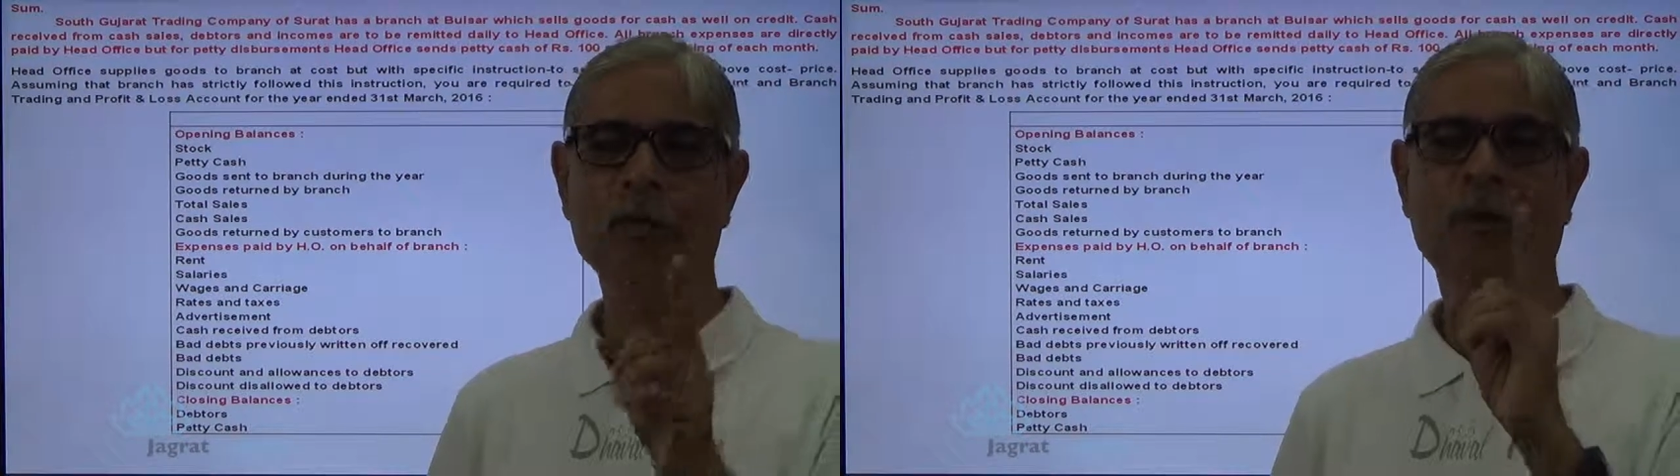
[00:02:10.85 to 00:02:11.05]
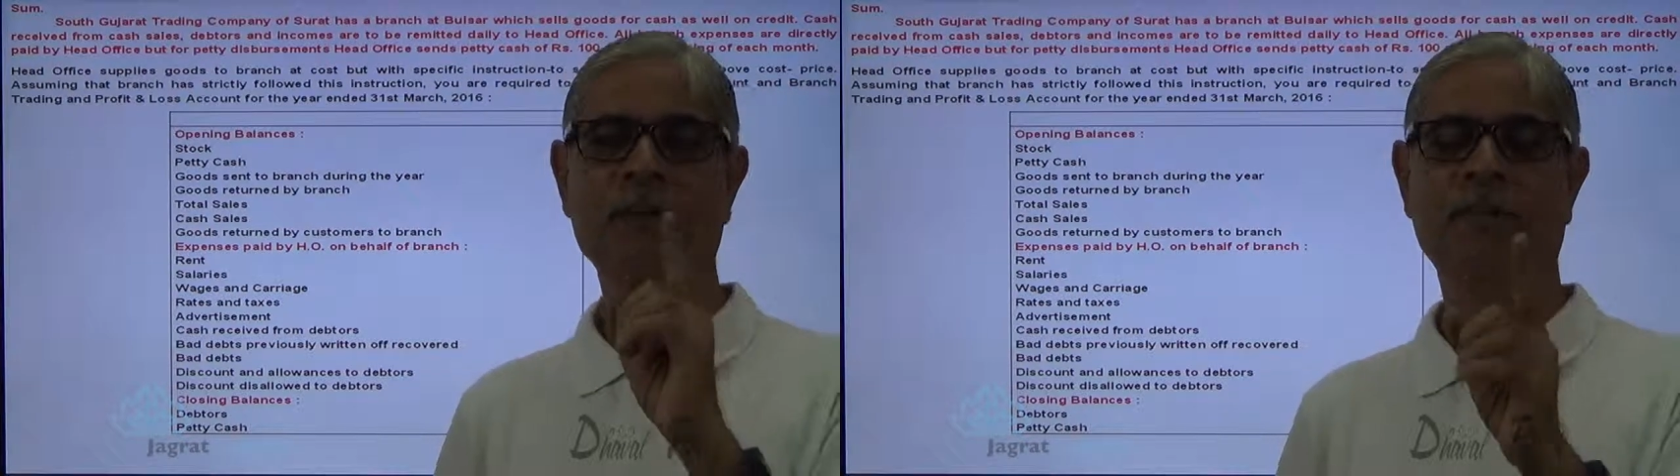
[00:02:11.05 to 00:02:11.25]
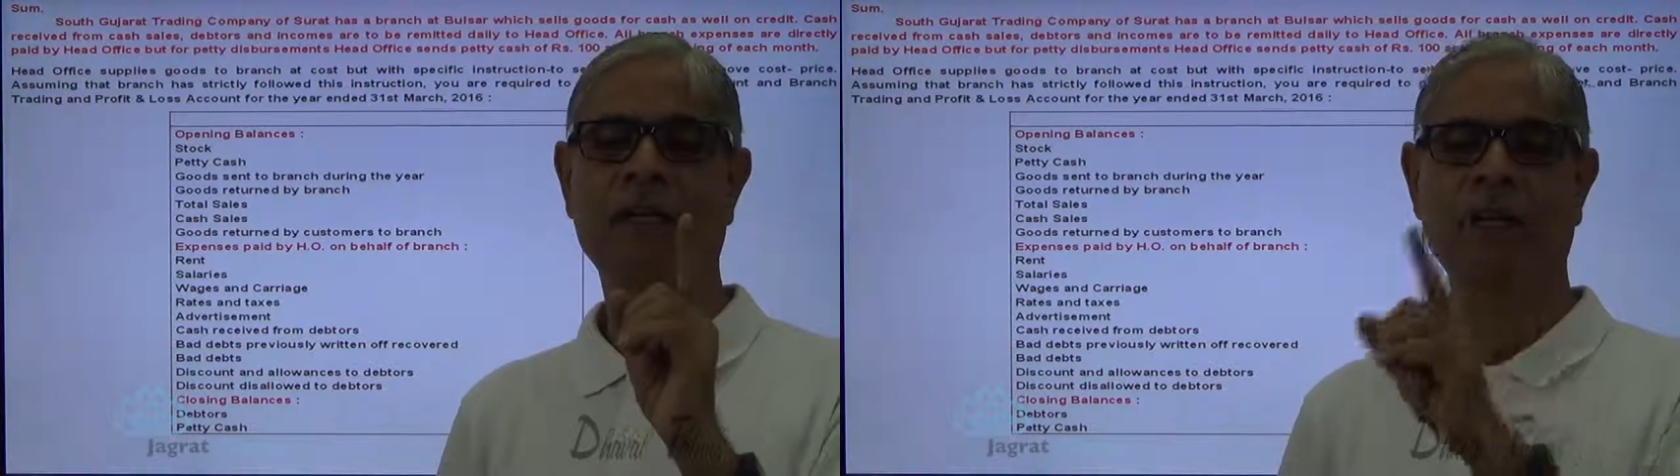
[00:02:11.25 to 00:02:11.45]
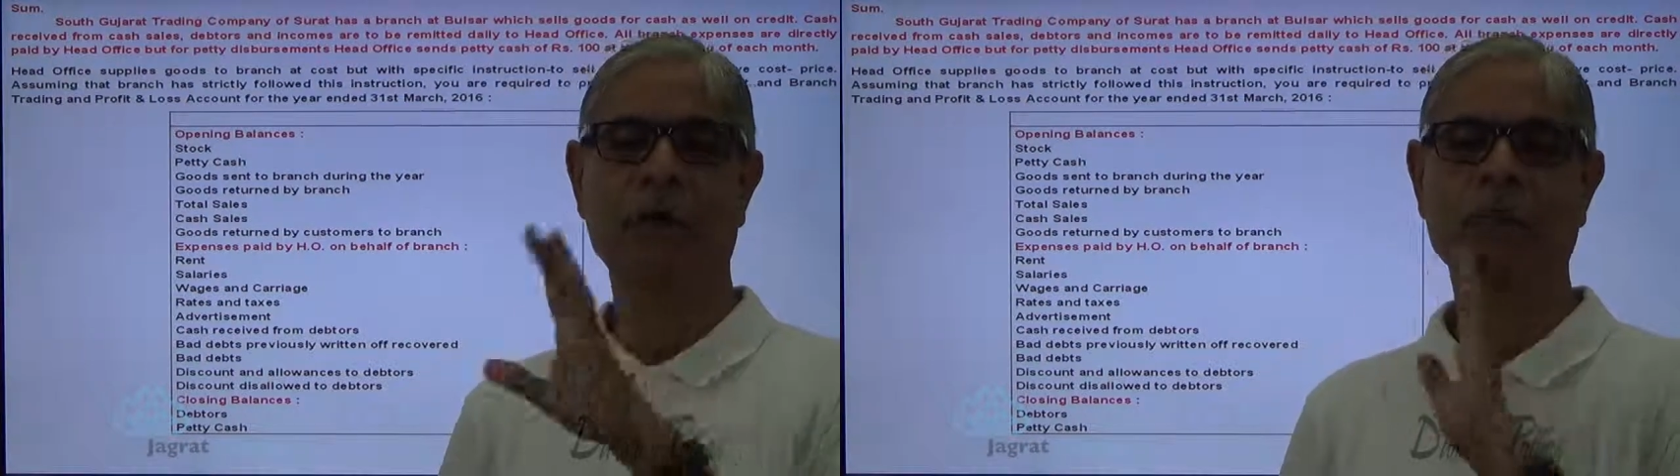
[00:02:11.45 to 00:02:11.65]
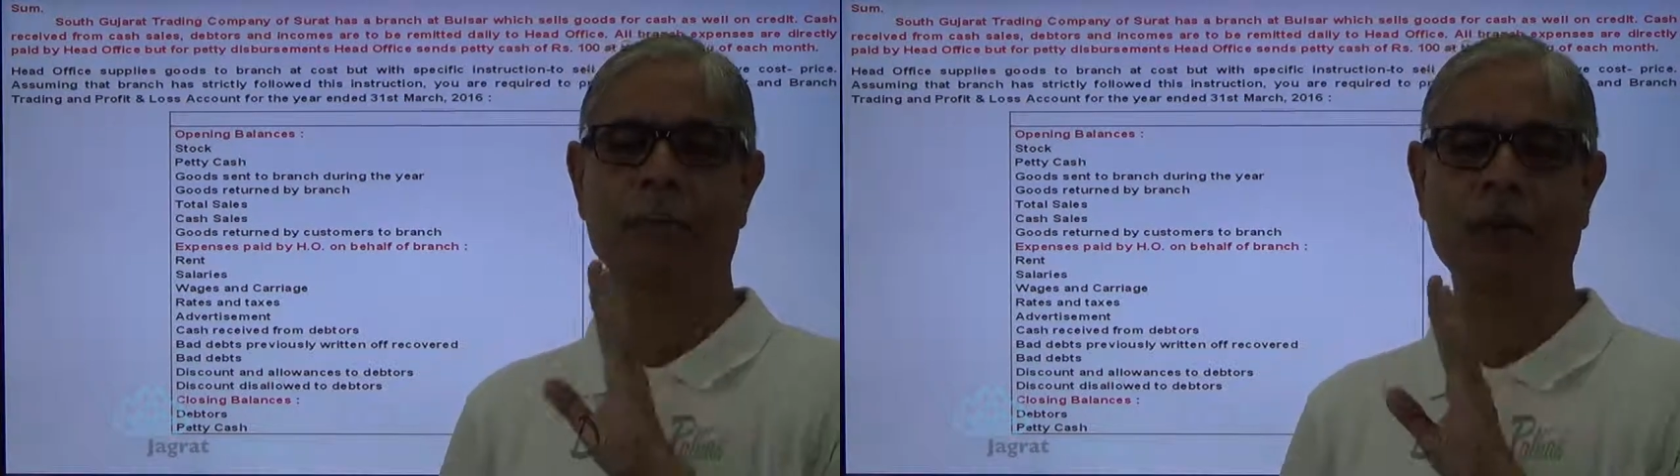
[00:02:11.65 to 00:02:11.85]
you can work
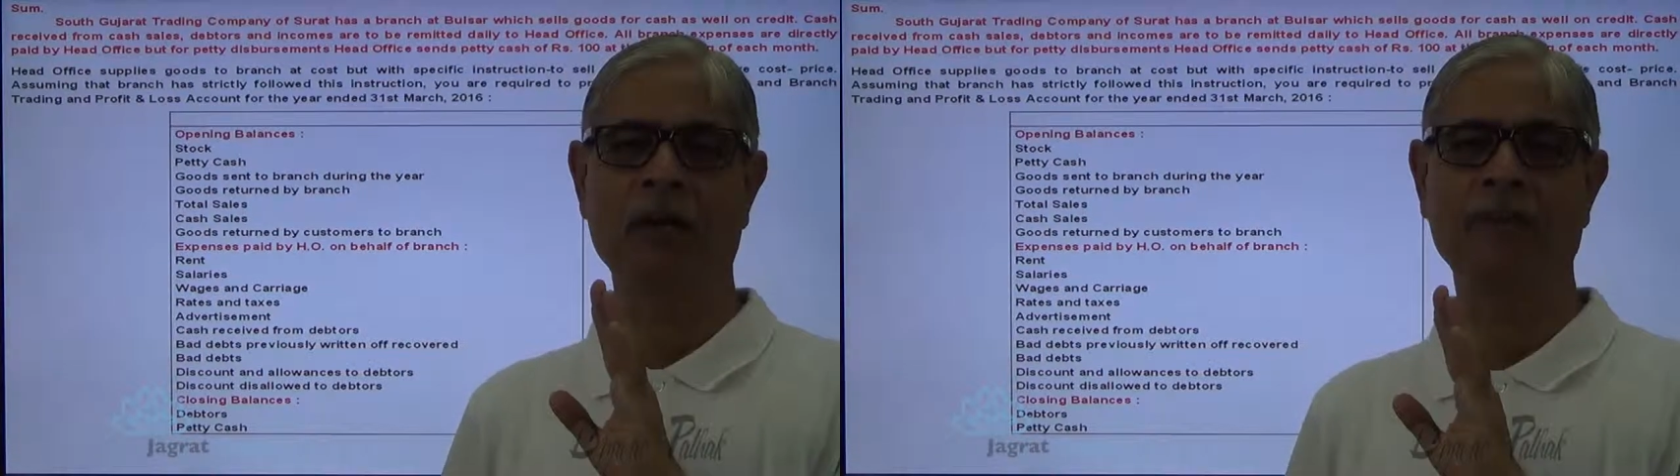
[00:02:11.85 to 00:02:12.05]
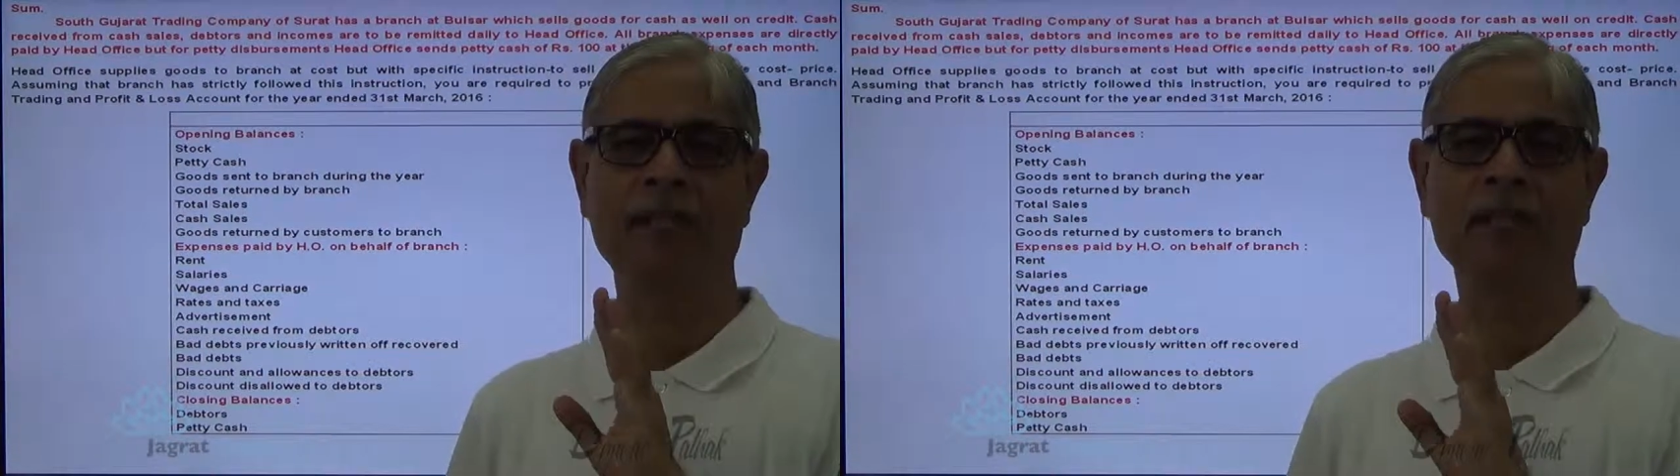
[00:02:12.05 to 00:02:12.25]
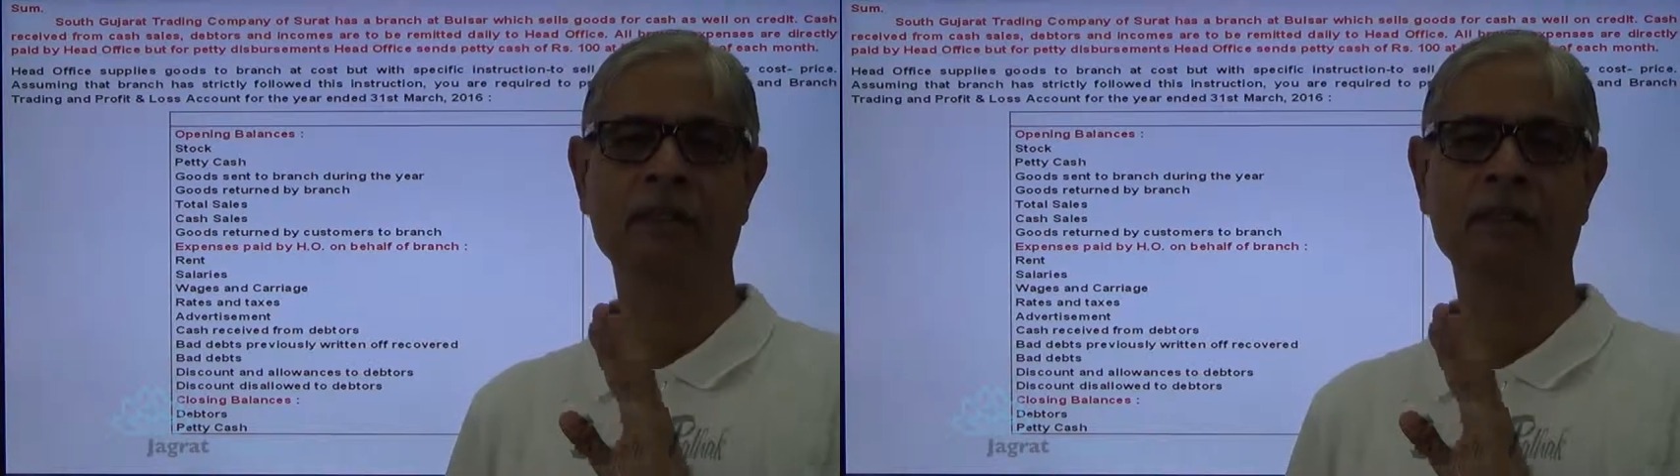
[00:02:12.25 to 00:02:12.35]
out the profit,